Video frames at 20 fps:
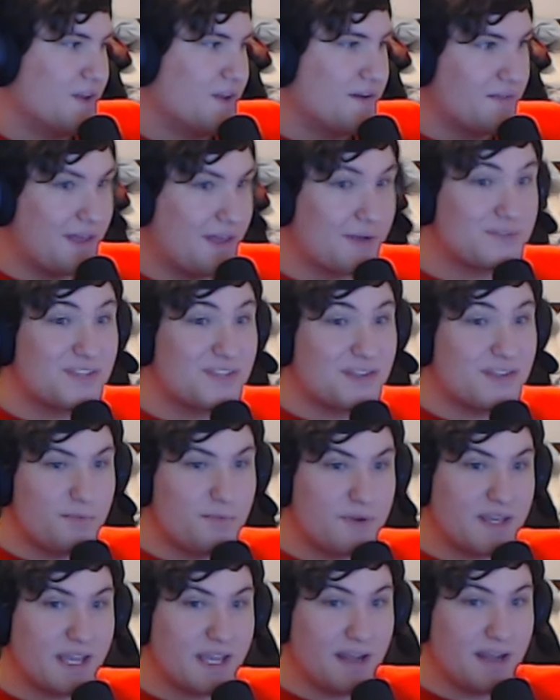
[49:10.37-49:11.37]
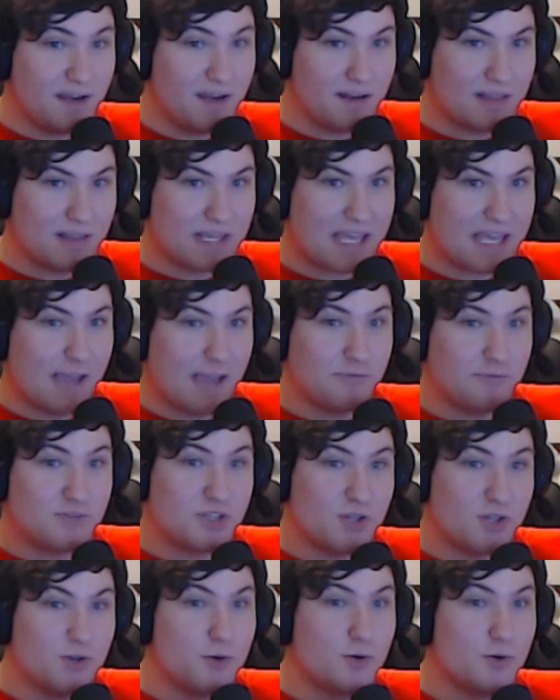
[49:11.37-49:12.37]
that was in the beginning of the game
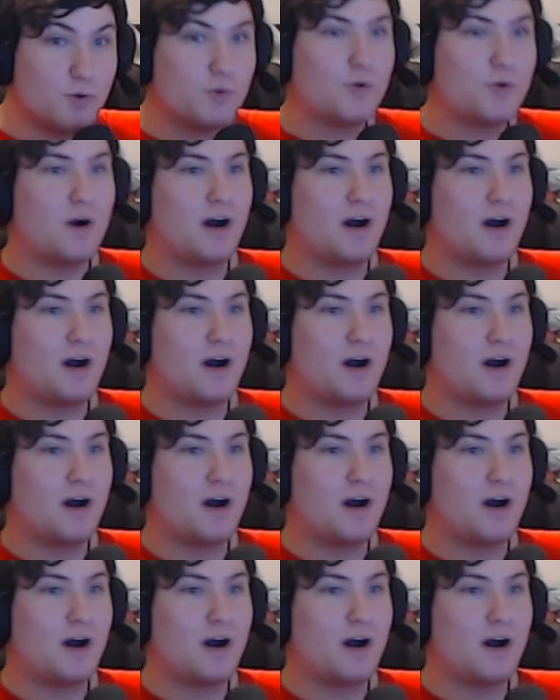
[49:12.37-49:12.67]
too.